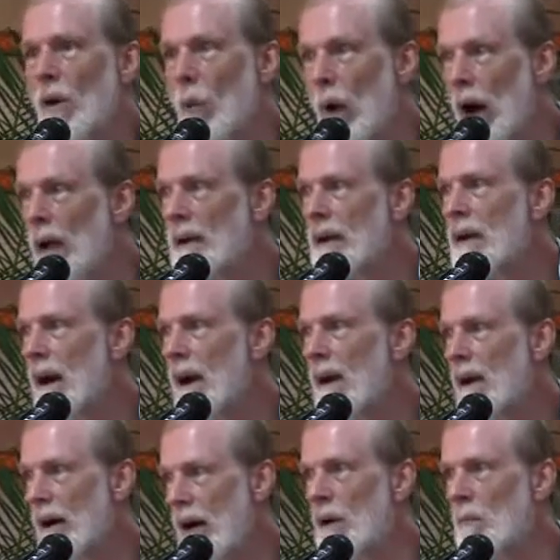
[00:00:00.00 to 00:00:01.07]
one
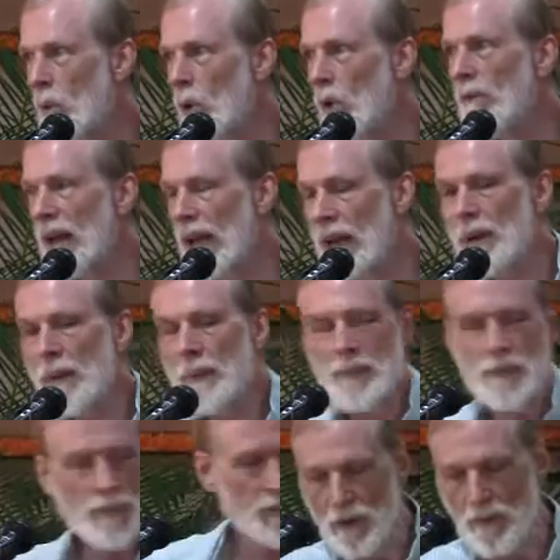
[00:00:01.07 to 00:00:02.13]
unmoving.
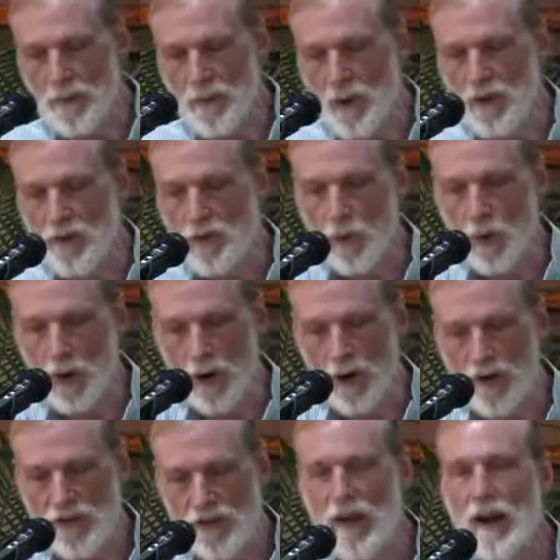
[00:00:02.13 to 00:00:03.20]
The first
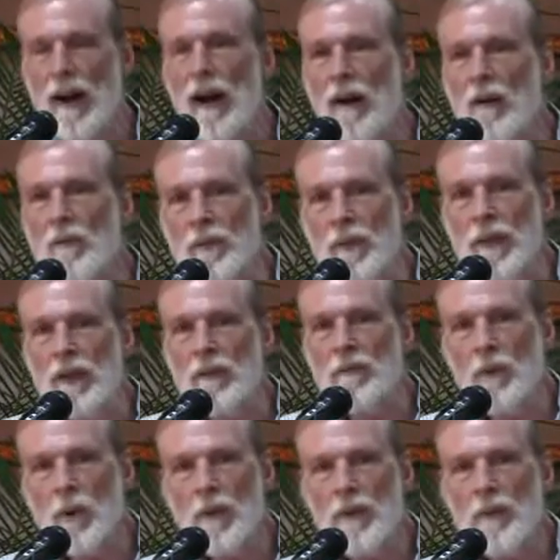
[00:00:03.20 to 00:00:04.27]
words of the
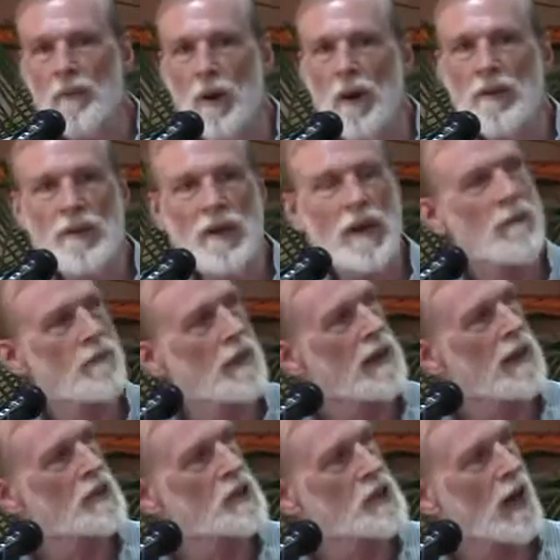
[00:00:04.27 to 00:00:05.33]
fourth verse of the
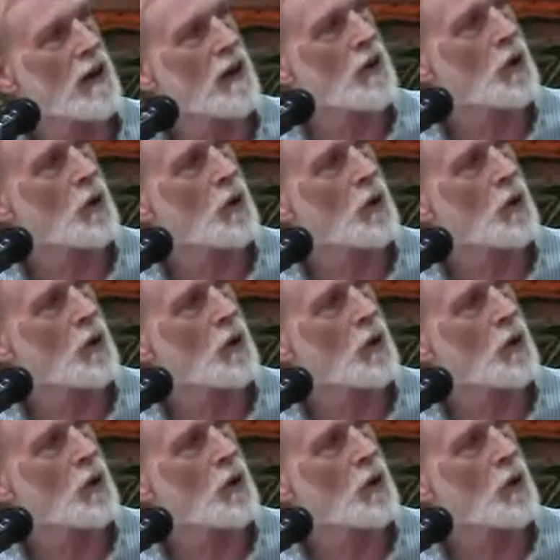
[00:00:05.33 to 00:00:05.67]
Isha